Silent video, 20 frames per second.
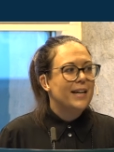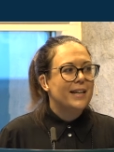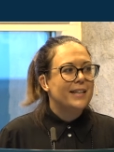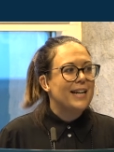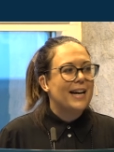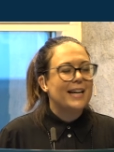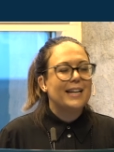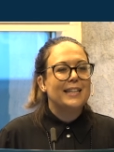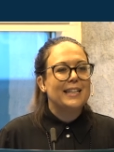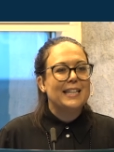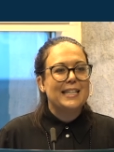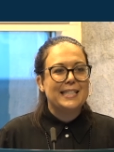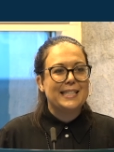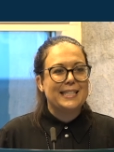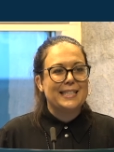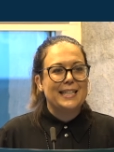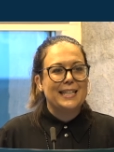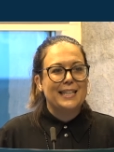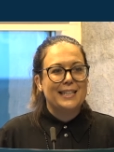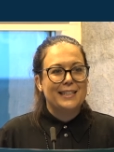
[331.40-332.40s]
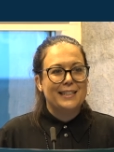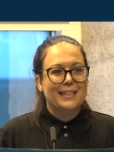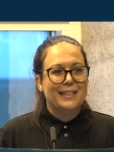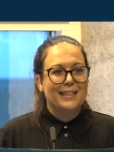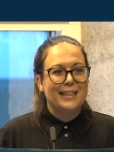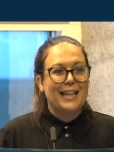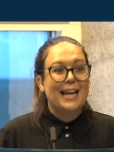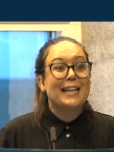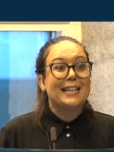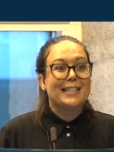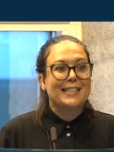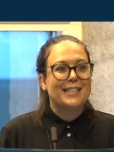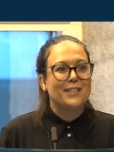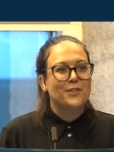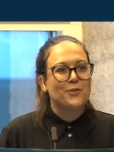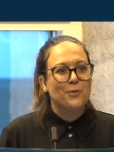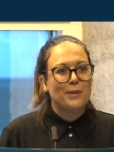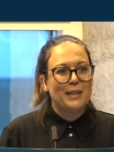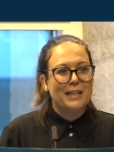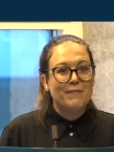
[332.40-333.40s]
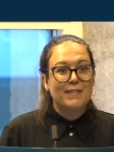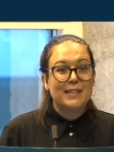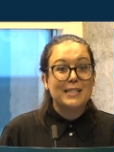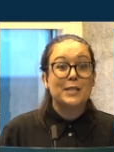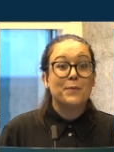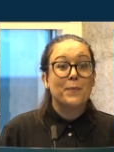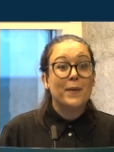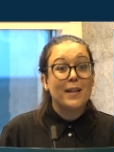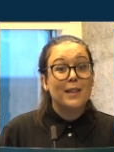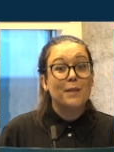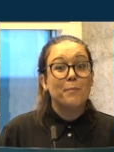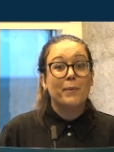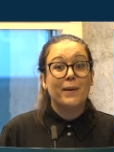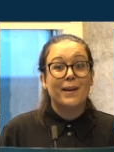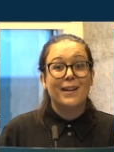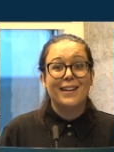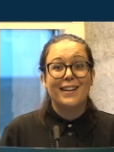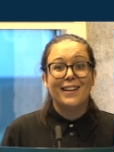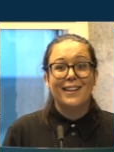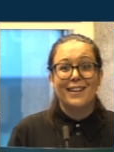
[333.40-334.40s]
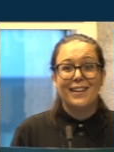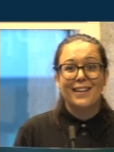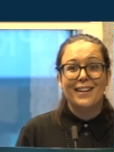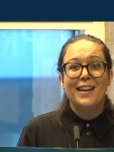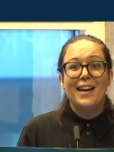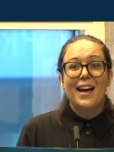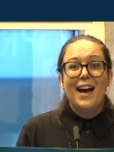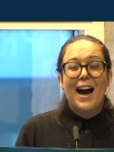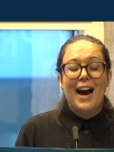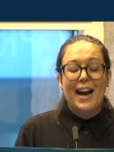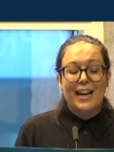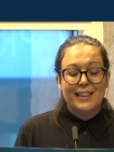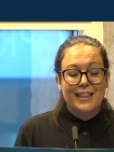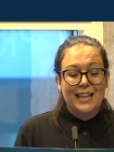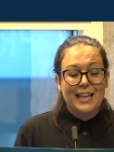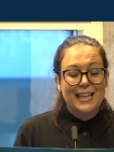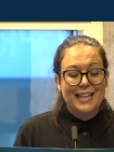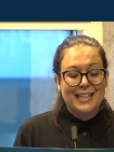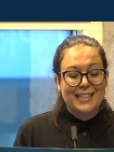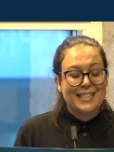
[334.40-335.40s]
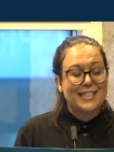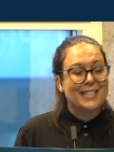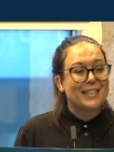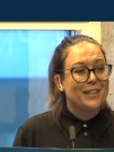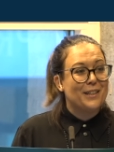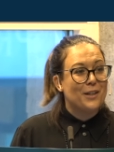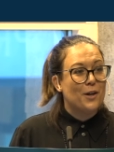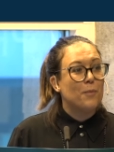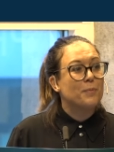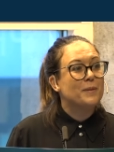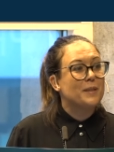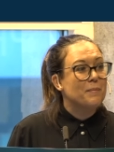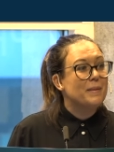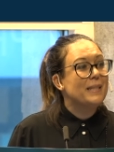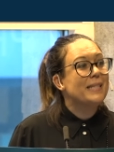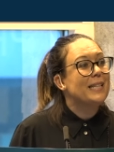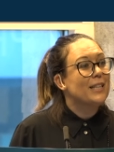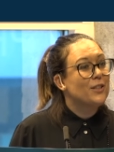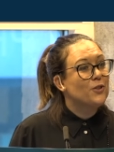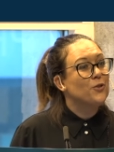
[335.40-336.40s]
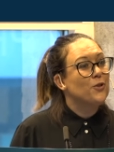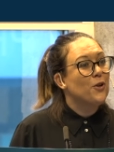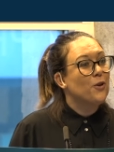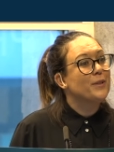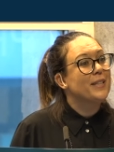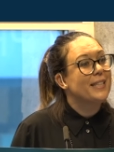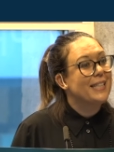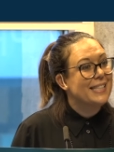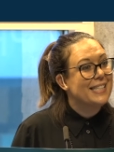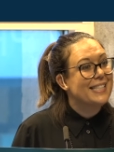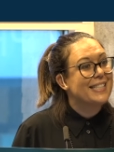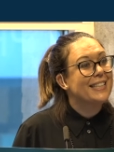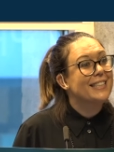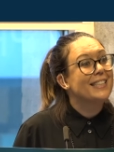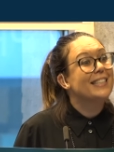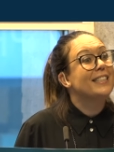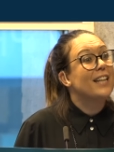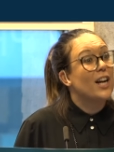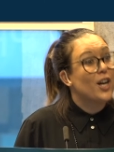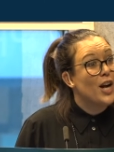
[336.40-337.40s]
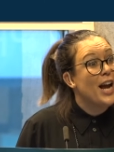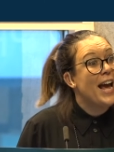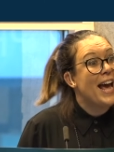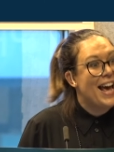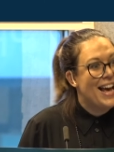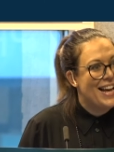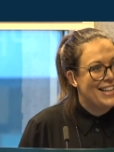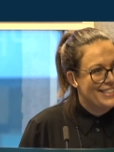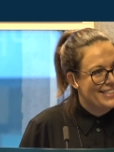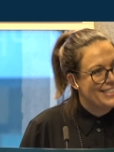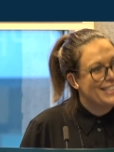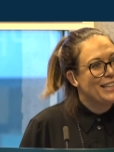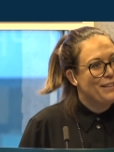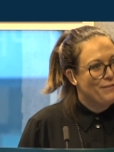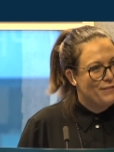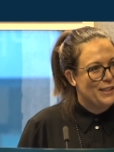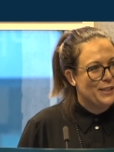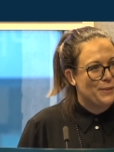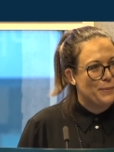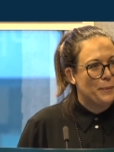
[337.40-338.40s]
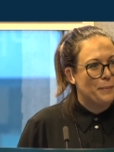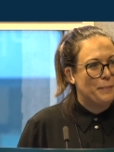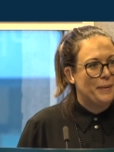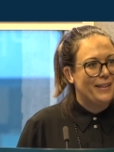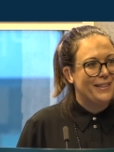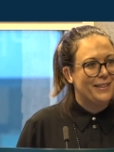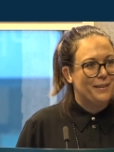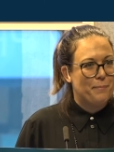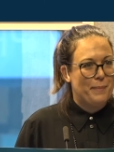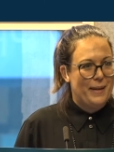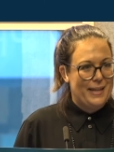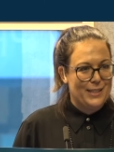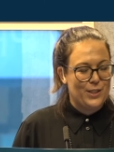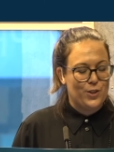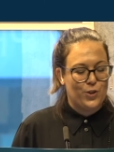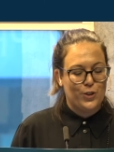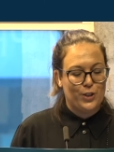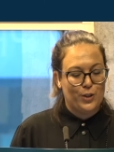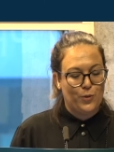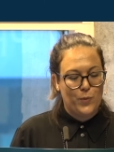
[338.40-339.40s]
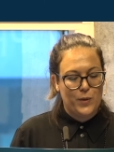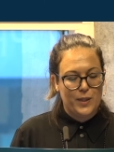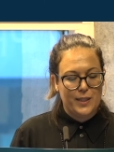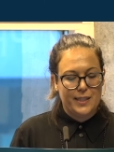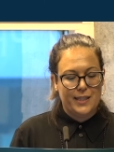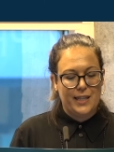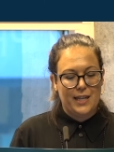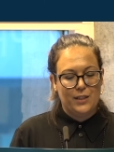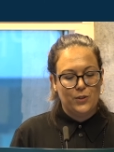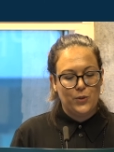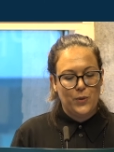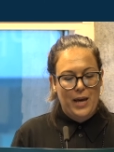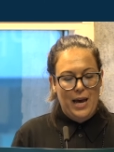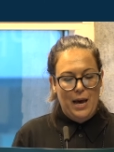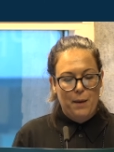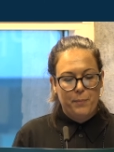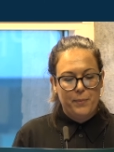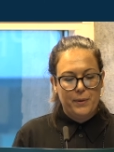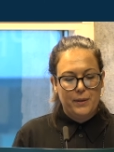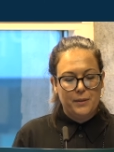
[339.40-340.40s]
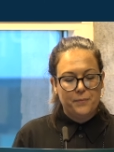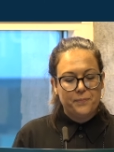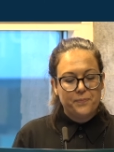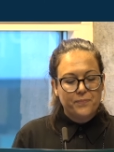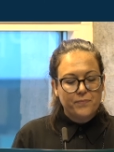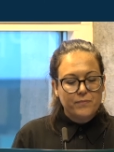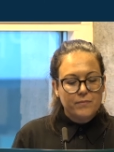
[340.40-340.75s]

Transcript: Not an easy uh, legacy to leave us with, but uh, I think it's uh, optimistic to know that it's still in our hands if this will be the best or the worst thing to happen.